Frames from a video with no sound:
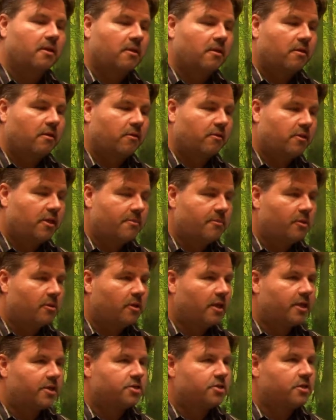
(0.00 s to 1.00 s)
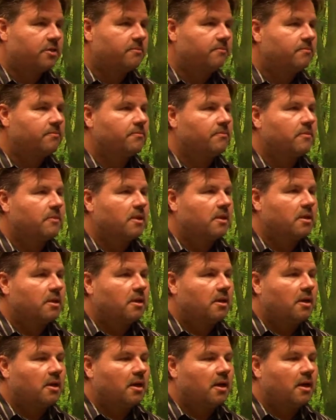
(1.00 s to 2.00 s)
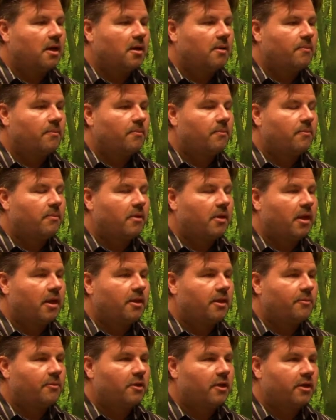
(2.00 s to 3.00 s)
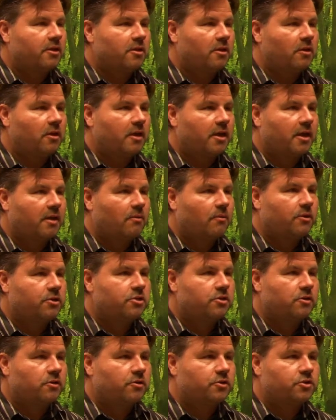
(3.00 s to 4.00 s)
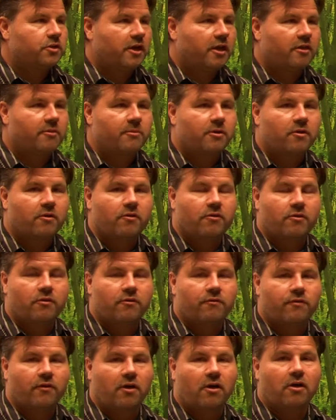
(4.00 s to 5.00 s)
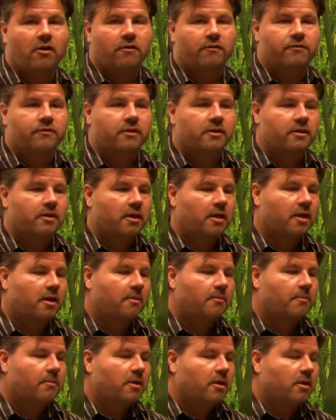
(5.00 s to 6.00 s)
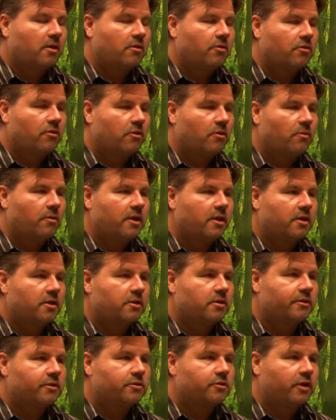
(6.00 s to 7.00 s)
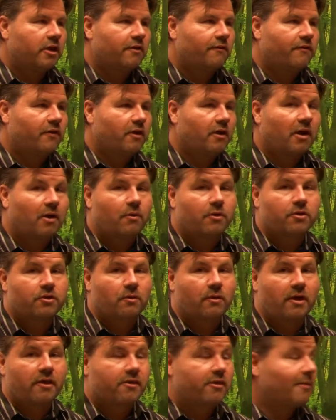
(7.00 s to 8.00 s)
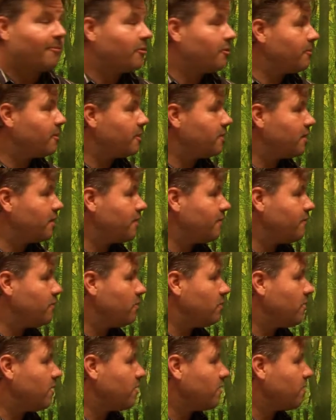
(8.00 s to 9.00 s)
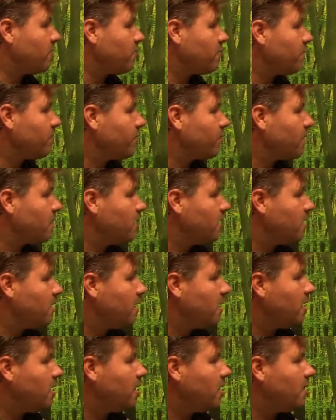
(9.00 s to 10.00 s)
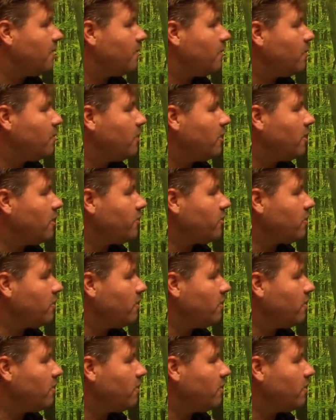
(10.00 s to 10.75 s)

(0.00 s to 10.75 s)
stimulation? And then we like to look at which neurotransmitters are involved, so that we can try to figure out what the right supplement to give you is. We also